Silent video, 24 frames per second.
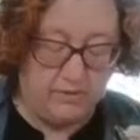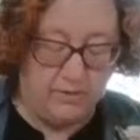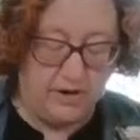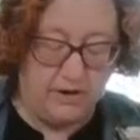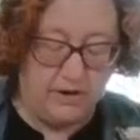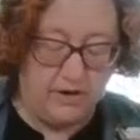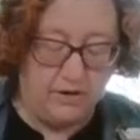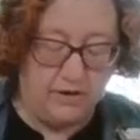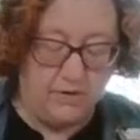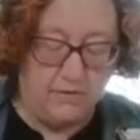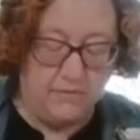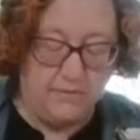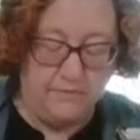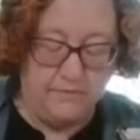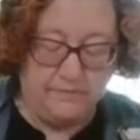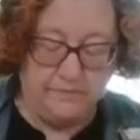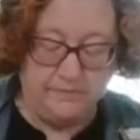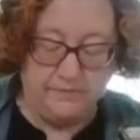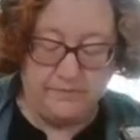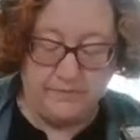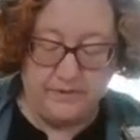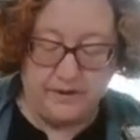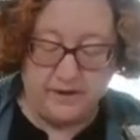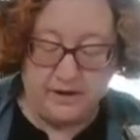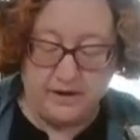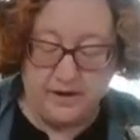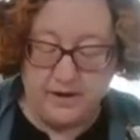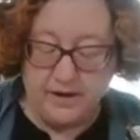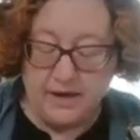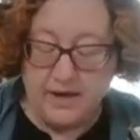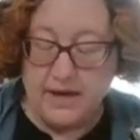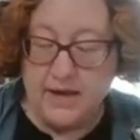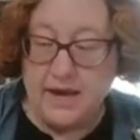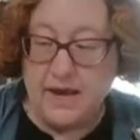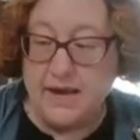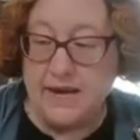we go.
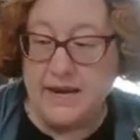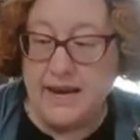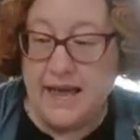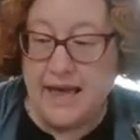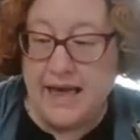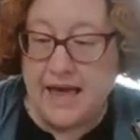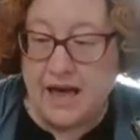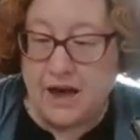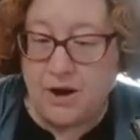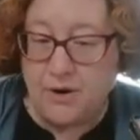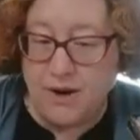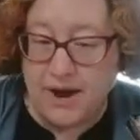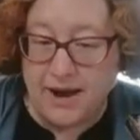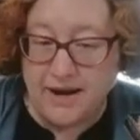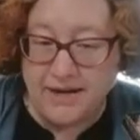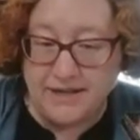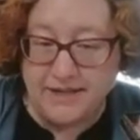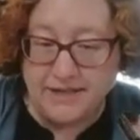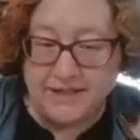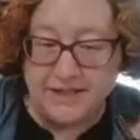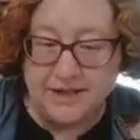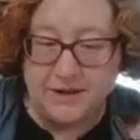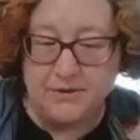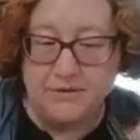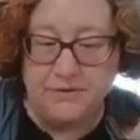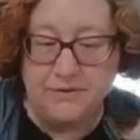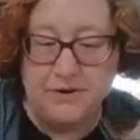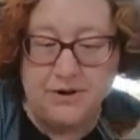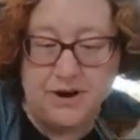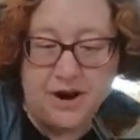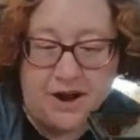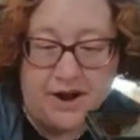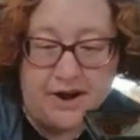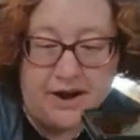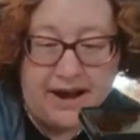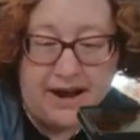And now I need to
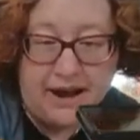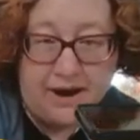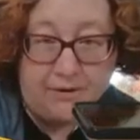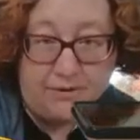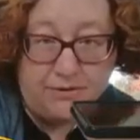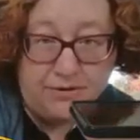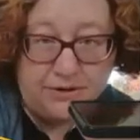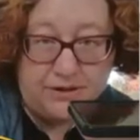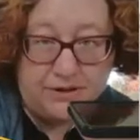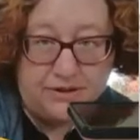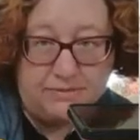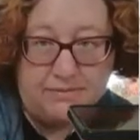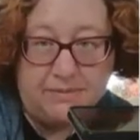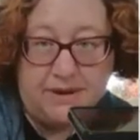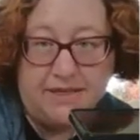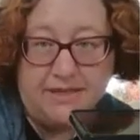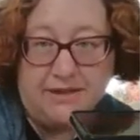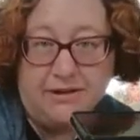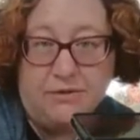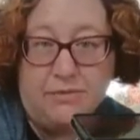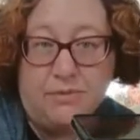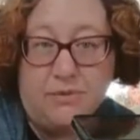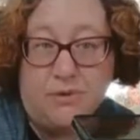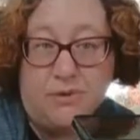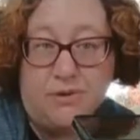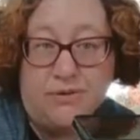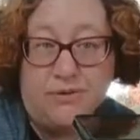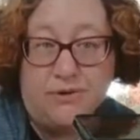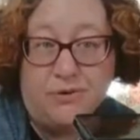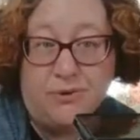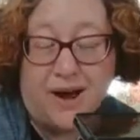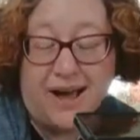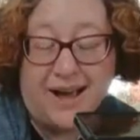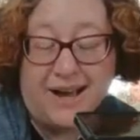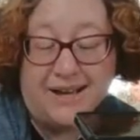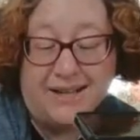cut out my little bowl of
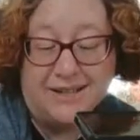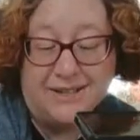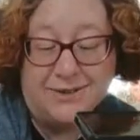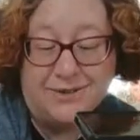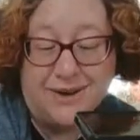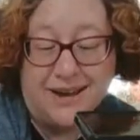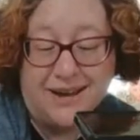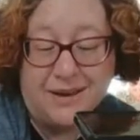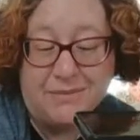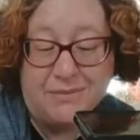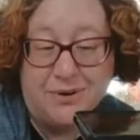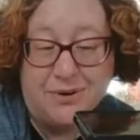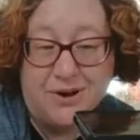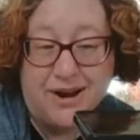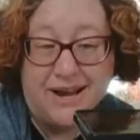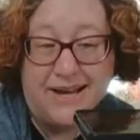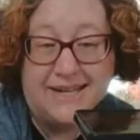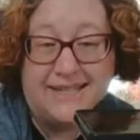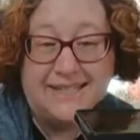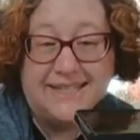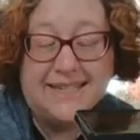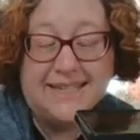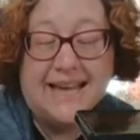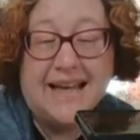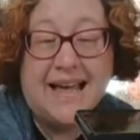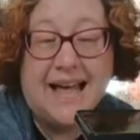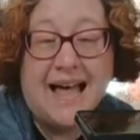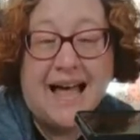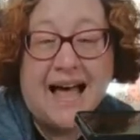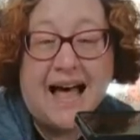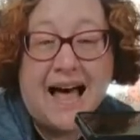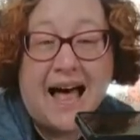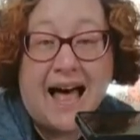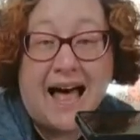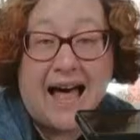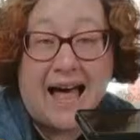guac so I can put it
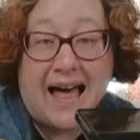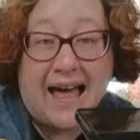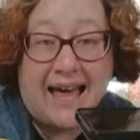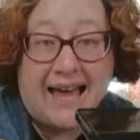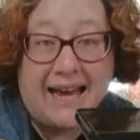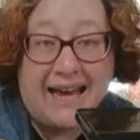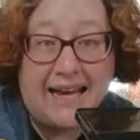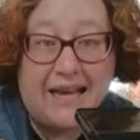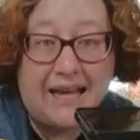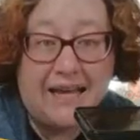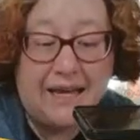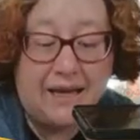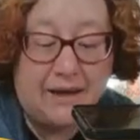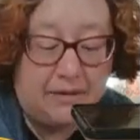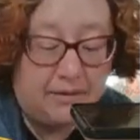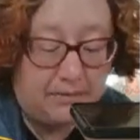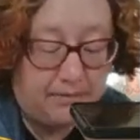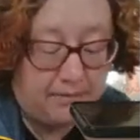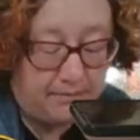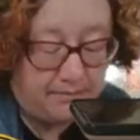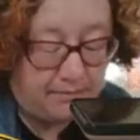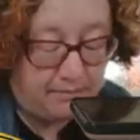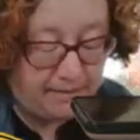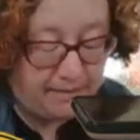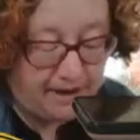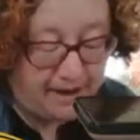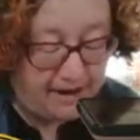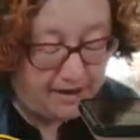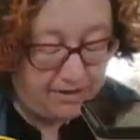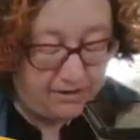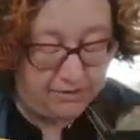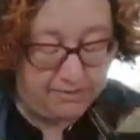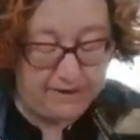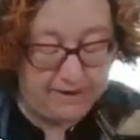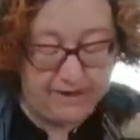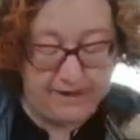on my
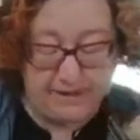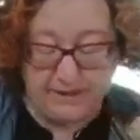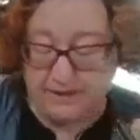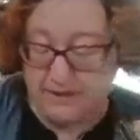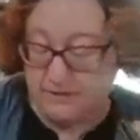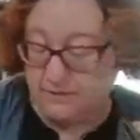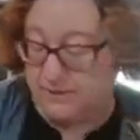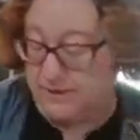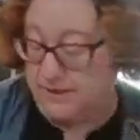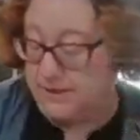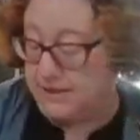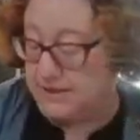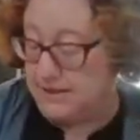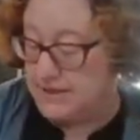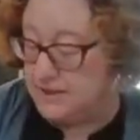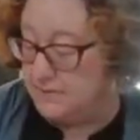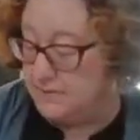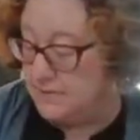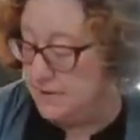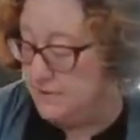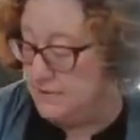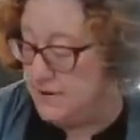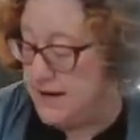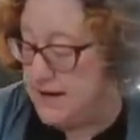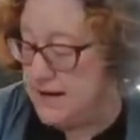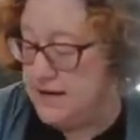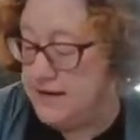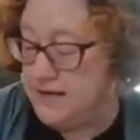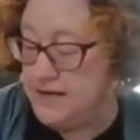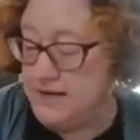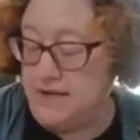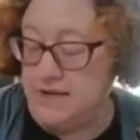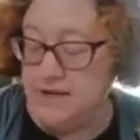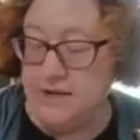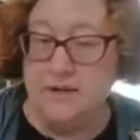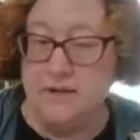other piece with the sentiment, right?
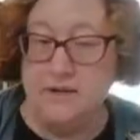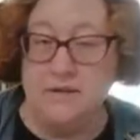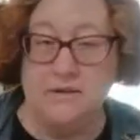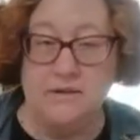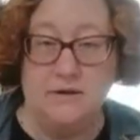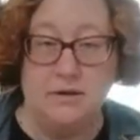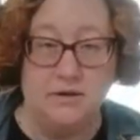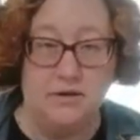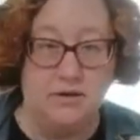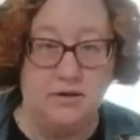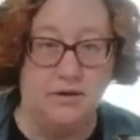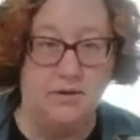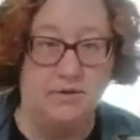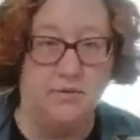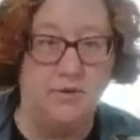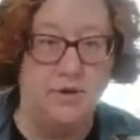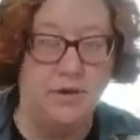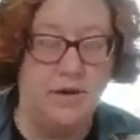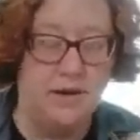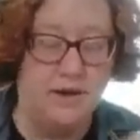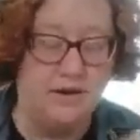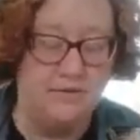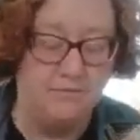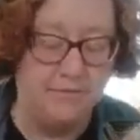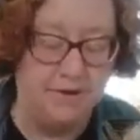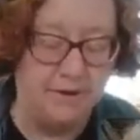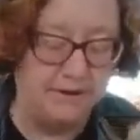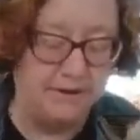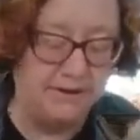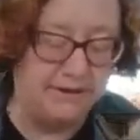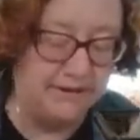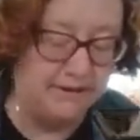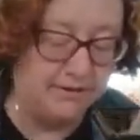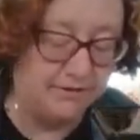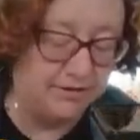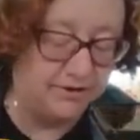So I have my
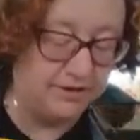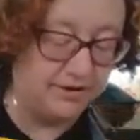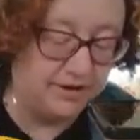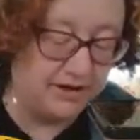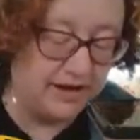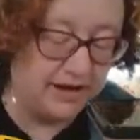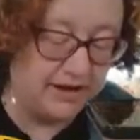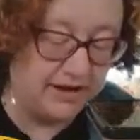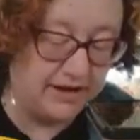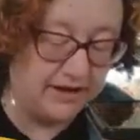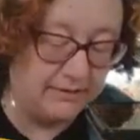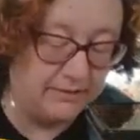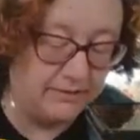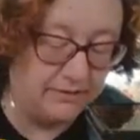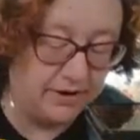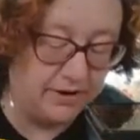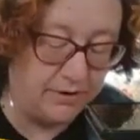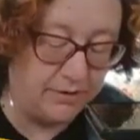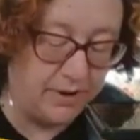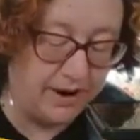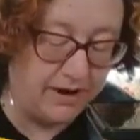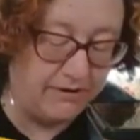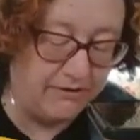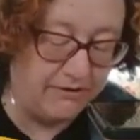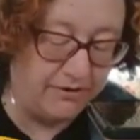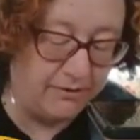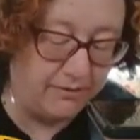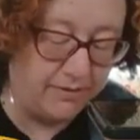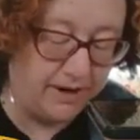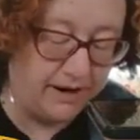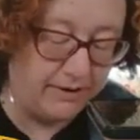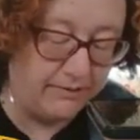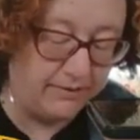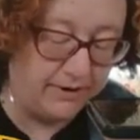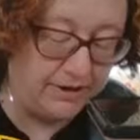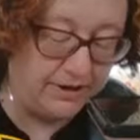scissors. They didn't run away from
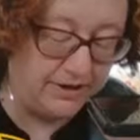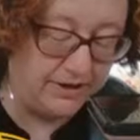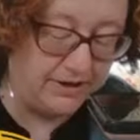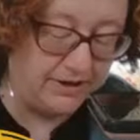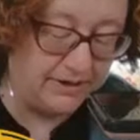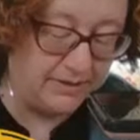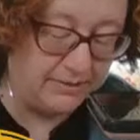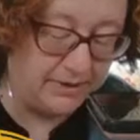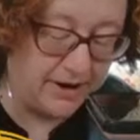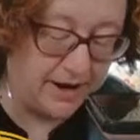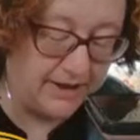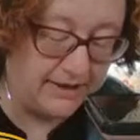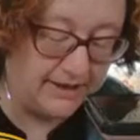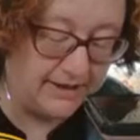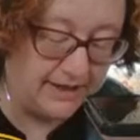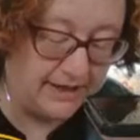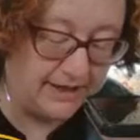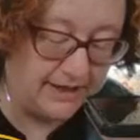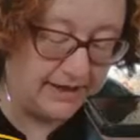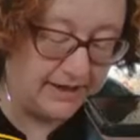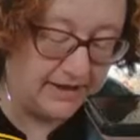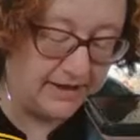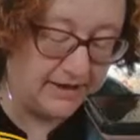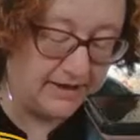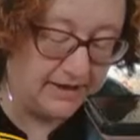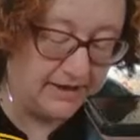me, which is surprising.